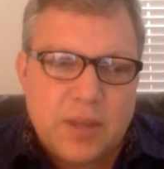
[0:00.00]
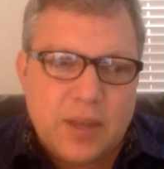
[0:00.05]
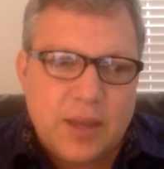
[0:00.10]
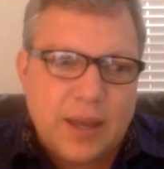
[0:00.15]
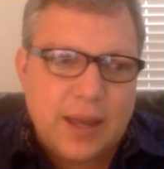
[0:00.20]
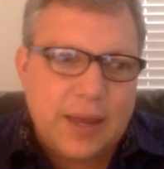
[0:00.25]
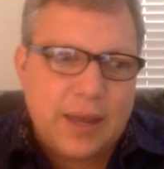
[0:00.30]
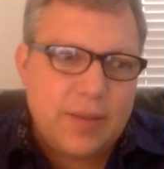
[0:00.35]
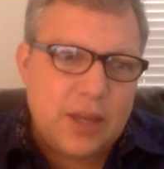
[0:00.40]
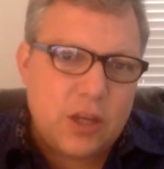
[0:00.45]

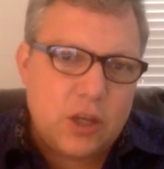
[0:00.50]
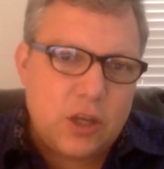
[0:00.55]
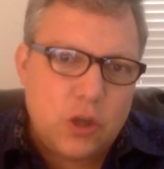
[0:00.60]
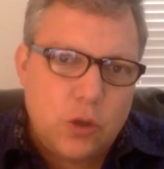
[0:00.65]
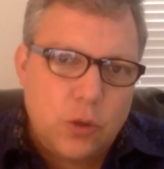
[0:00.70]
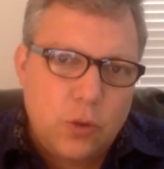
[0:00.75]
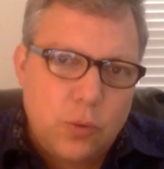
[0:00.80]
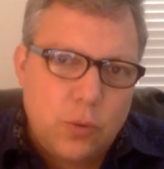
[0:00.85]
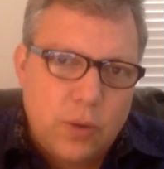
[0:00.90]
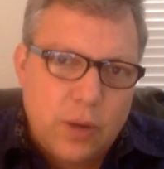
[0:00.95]
and then
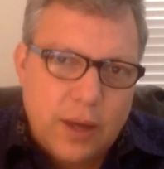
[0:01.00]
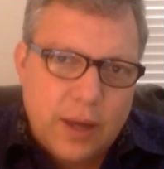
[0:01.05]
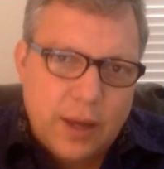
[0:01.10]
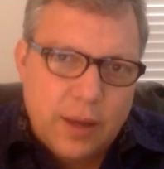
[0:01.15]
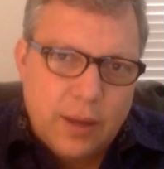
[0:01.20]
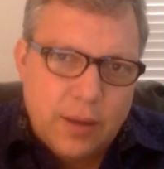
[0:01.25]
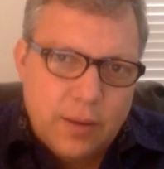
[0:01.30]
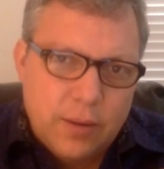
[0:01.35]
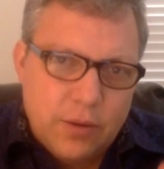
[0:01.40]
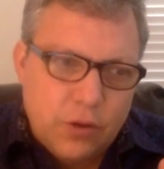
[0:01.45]

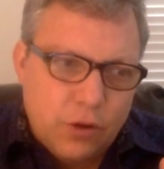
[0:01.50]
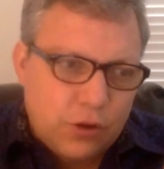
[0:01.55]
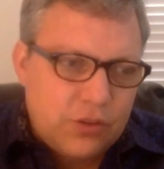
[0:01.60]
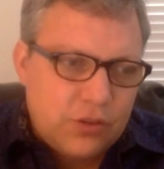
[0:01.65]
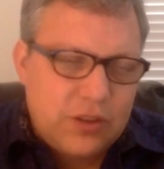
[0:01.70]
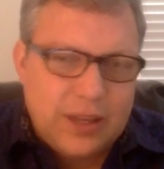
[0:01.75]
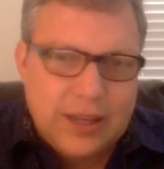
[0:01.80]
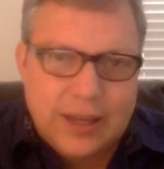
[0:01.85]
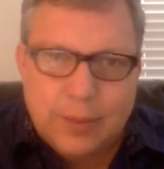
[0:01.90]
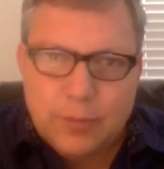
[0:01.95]
your
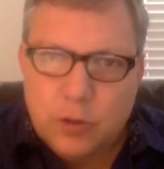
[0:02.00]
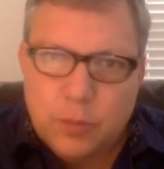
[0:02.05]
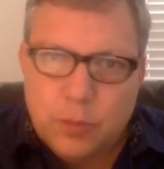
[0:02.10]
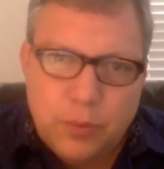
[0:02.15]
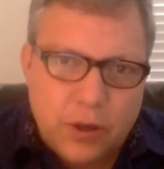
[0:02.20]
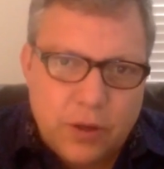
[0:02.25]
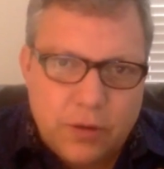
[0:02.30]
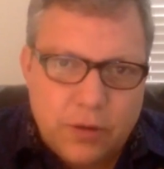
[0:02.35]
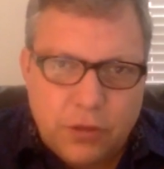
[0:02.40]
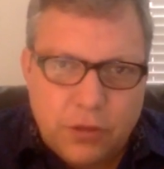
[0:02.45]
team, you
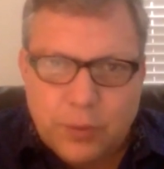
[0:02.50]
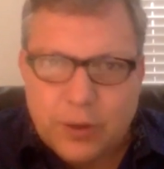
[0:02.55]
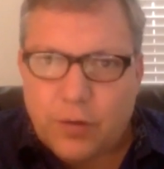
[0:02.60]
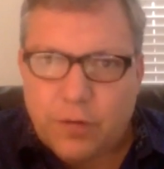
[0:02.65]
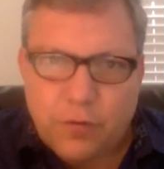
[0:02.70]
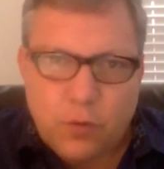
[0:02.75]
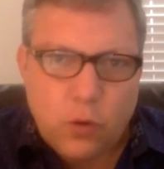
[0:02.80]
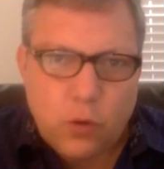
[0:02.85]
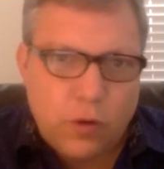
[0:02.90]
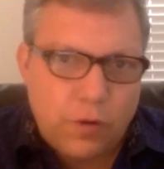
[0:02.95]
put 3
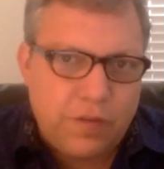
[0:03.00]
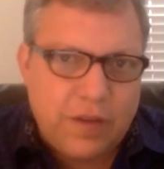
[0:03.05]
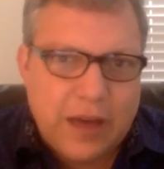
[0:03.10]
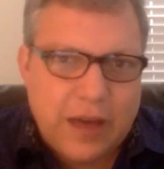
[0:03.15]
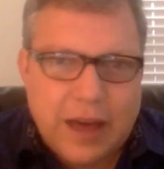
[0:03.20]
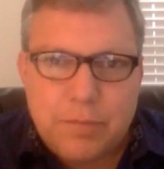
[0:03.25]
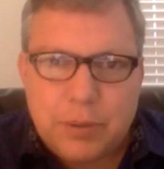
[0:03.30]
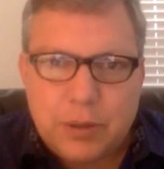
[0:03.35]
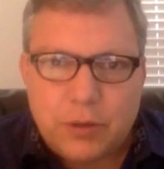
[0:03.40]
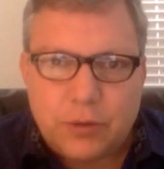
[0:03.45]
or 4 or
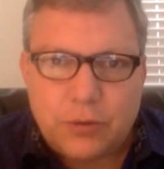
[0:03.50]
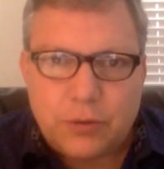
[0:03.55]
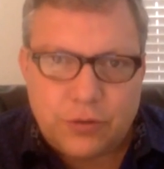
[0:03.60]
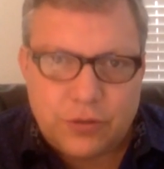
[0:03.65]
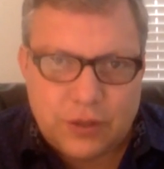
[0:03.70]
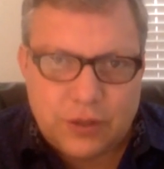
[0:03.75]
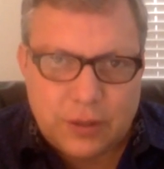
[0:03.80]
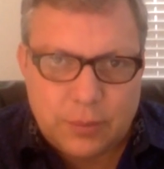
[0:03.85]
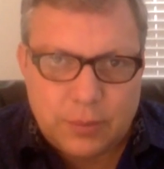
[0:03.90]
5 builders in the